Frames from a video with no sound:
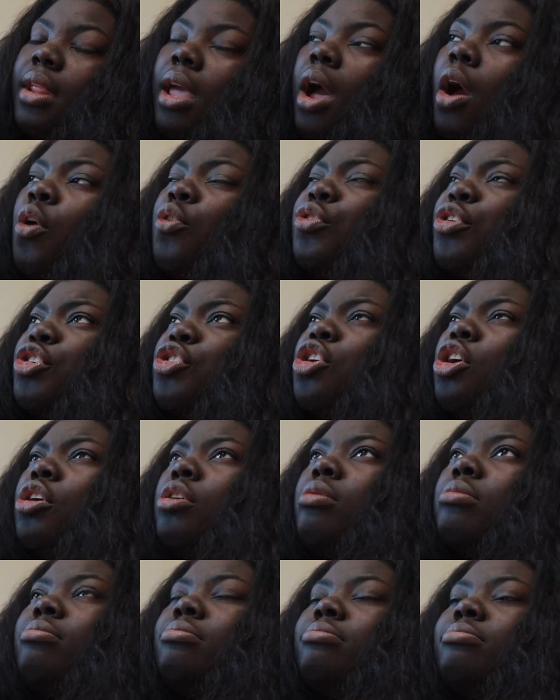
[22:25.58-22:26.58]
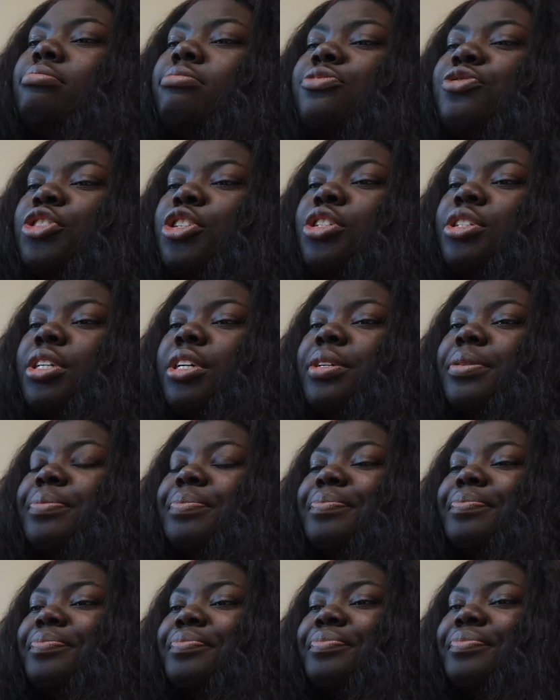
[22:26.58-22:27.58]
Oh, for sure. For sure.
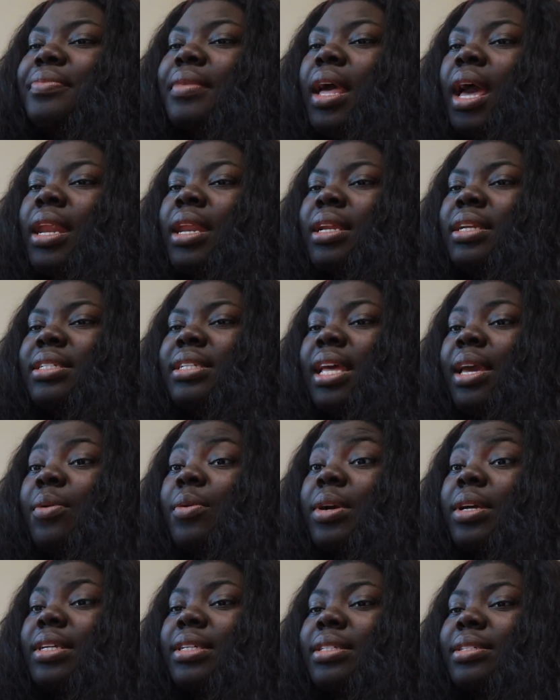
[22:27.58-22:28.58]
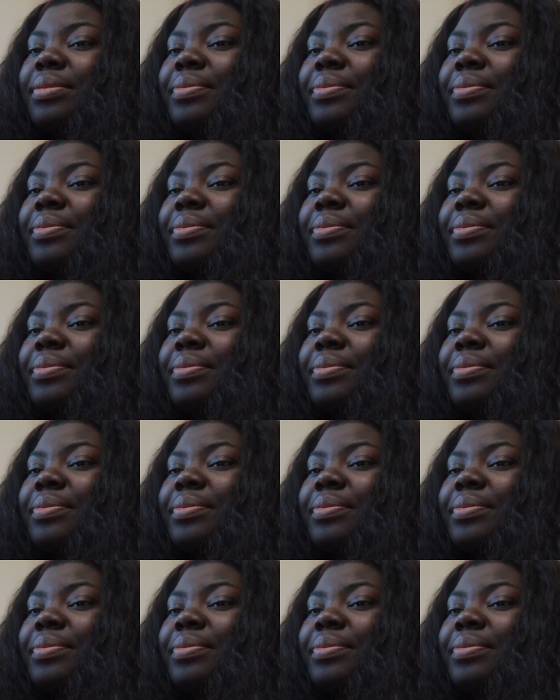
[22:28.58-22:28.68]
So, I need to take I one.